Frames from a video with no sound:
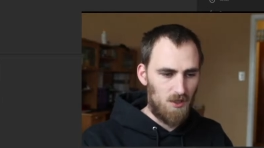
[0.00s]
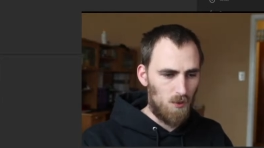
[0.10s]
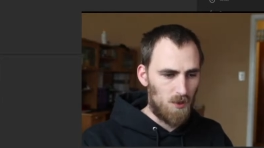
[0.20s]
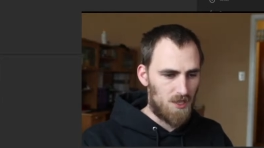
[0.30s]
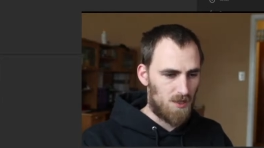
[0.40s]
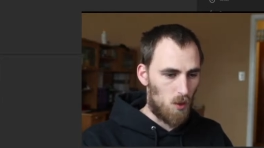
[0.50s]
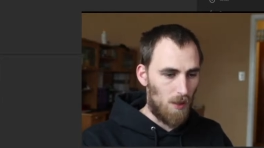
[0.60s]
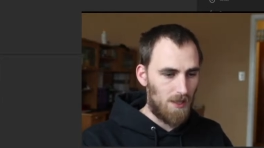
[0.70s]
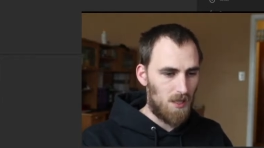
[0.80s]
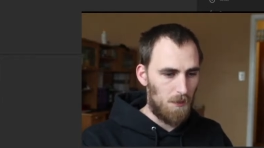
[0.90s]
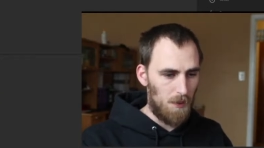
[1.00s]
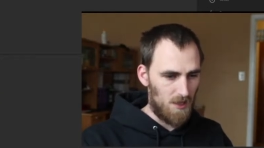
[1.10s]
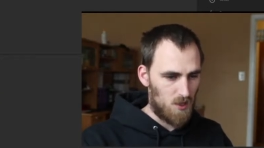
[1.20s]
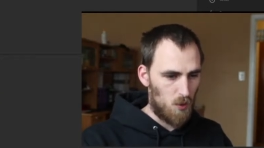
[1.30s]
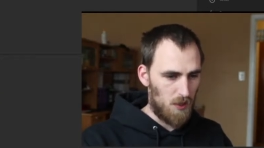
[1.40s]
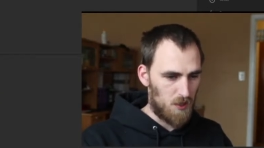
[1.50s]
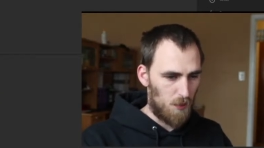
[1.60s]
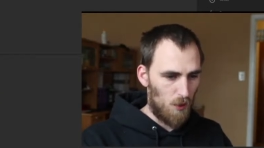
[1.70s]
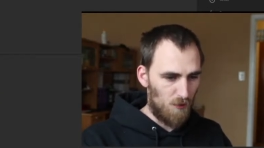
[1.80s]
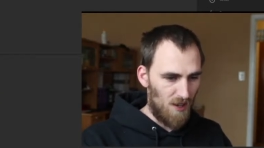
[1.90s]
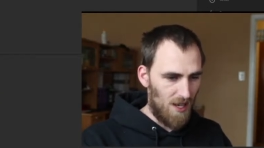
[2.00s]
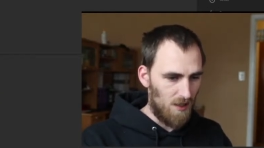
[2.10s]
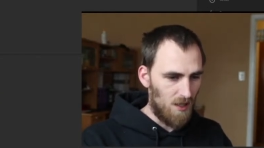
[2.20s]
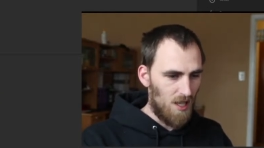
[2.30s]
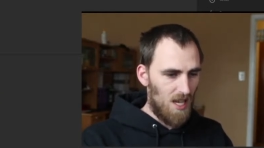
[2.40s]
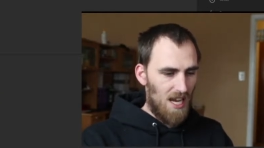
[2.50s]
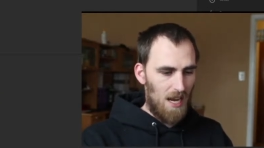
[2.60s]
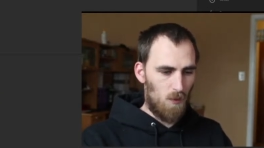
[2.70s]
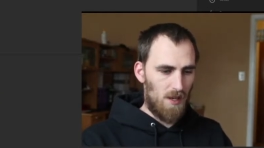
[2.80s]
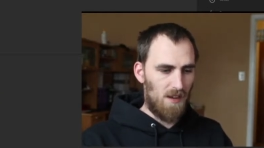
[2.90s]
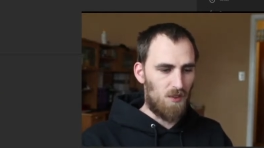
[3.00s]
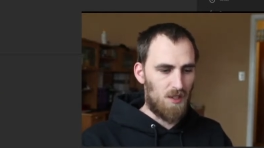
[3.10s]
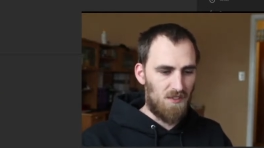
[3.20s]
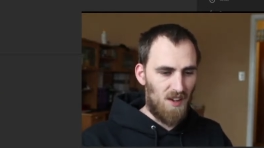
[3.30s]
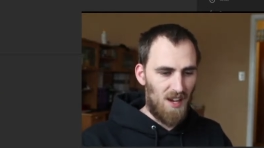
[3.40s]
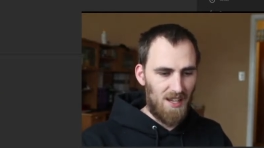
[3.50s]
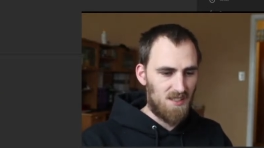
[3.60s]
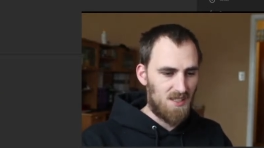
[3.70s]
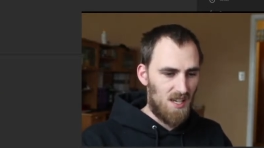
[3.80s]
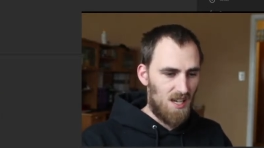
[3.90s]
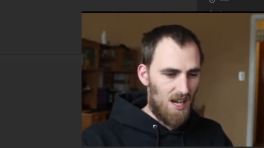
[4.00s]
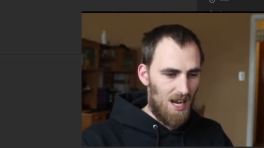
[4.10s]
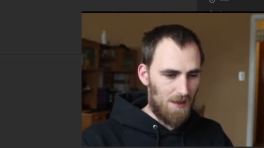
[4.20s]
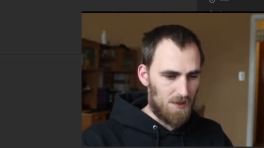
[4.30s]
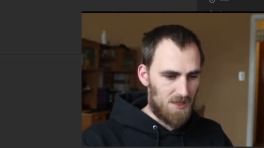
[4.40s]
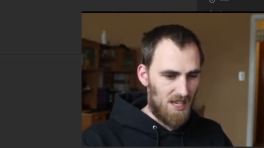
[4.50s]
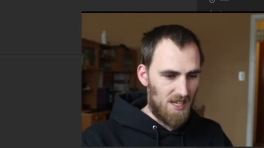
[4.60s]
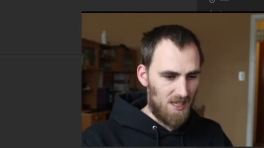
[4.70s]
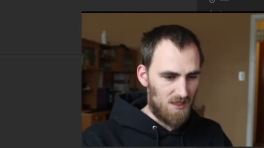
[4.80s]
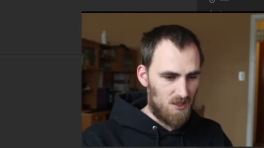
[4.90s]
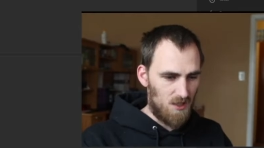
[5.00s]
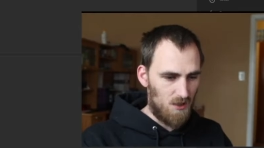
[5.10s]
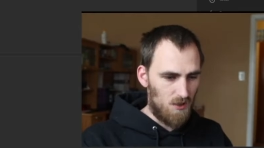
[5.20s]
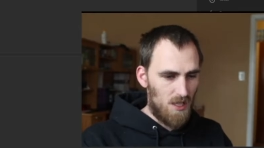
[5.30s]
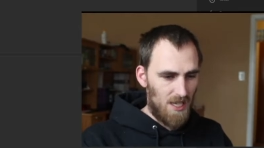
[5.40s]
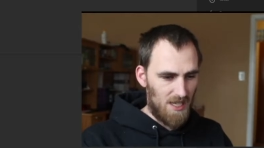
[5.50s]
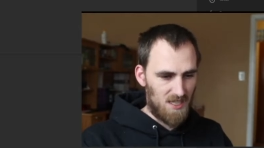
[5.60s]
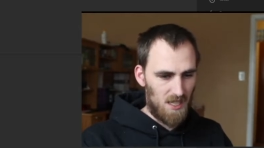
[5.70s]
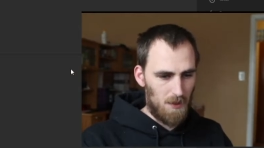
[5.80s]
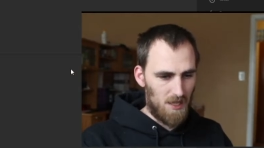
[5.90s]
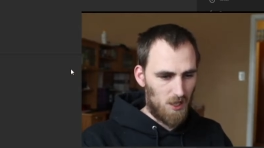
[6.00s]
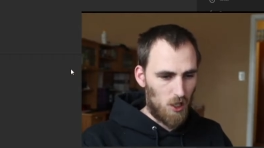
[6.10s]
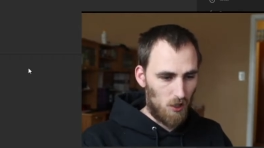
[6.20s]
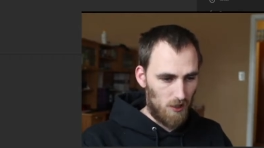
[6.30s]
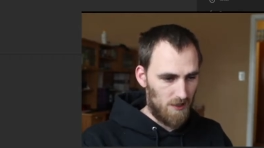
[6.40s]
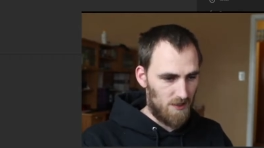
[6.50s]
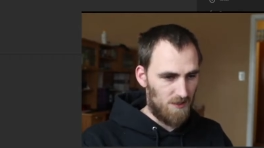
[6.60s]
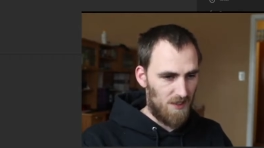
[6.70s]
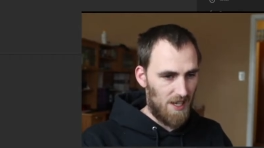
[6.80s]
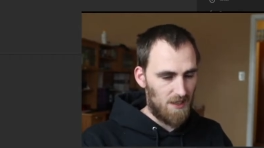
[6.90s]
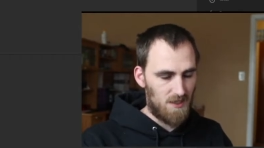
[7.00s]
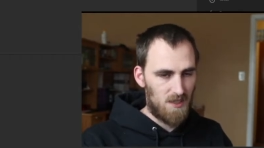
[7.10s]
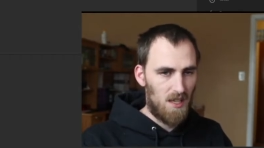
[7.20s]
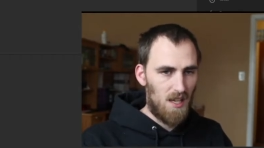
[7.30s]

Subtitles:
It's going to be the Twitch profile, and whatever device I am setting it to is going to be the current device.